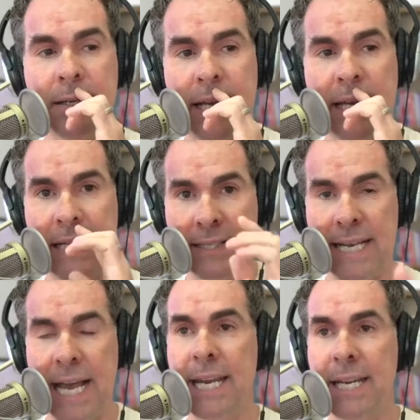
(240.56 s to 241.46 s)

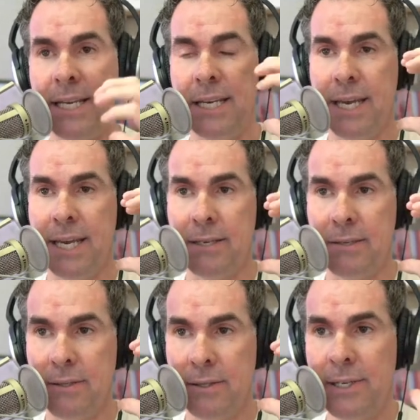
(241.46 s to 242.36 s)
anxiety
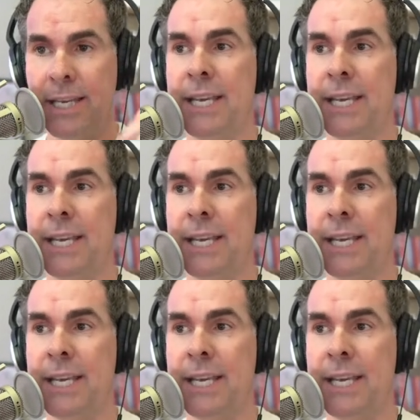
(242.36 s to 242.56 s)
and looking